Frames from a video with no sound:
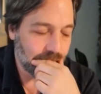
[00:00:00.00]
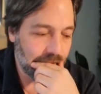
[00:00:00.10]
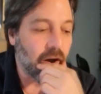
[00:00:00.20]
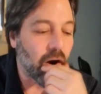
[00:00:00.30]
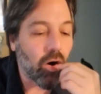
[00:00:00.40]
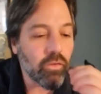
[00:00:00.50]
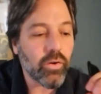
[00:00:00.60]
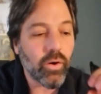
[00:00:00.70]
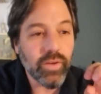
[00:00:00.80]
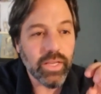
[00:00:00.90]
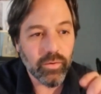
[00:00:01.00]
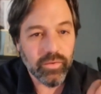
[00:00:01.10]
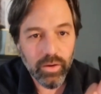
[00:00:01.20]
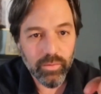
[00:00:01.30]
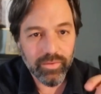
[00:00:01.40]
also of
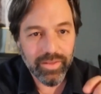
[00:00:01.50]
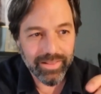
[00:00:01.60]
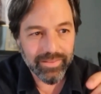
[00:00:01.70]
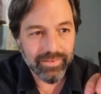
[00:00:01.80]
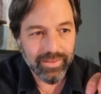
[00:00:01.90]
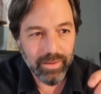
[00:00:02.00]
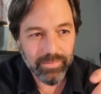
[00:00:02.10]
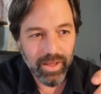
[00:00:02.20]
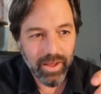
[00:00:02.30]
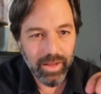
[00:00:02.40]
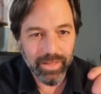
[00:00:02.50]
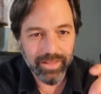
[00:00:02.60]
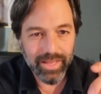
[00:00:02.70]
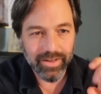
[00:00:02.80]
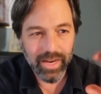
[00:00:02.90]
idiosyncrasy at the same time, like
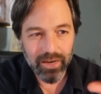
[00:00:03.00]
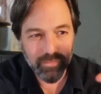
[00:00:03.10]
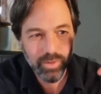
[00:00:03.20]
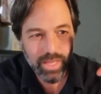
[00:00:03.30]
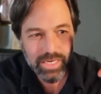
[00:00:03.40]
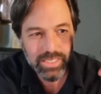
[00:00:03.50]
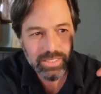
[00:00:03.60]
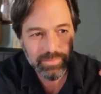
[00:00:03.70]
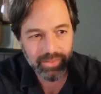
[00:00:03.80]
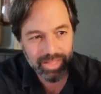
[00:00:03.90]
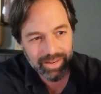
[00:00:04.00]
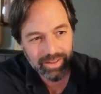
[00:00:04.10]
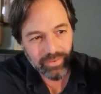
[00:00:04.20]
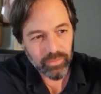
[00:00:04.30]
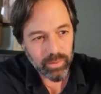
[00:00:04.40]
that kind of relationship, that
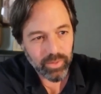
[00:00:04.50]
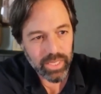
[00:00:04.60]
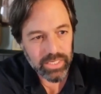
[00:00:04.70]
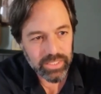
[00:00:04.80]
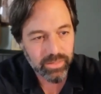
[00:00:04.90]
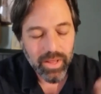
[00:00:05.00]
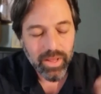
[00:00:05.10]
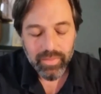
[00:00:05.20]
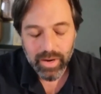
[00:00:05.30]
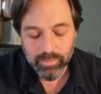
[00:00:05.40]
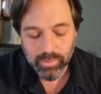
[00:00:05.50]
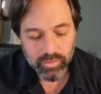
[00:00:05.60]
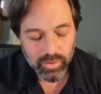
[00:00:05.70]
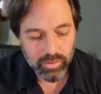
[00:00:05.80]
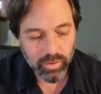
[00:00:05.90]
extreme relationship they're able
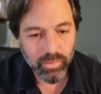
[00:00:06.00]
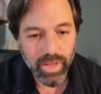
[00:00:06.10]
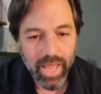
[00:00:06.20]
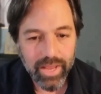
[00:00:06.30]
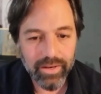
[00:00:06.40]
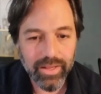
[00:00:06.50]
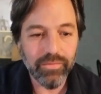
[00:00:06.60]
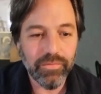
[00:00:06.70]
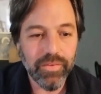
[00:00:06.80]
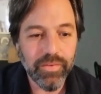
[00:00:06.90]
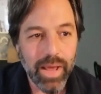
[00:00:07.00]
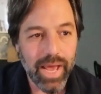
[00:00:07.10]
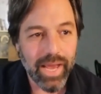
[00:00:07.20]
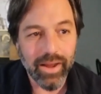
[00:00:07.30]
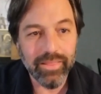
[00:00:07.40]
to create can feed
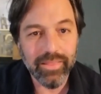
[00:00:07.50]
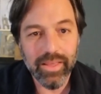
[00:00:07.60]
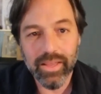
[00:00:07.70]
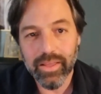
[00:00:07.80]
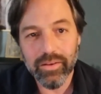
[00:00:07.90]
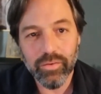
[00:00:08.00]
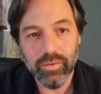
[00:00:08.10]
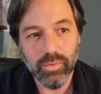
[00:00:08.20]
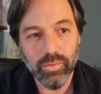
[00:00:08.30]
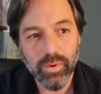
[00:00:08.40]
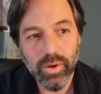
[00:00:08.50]
back, I think, into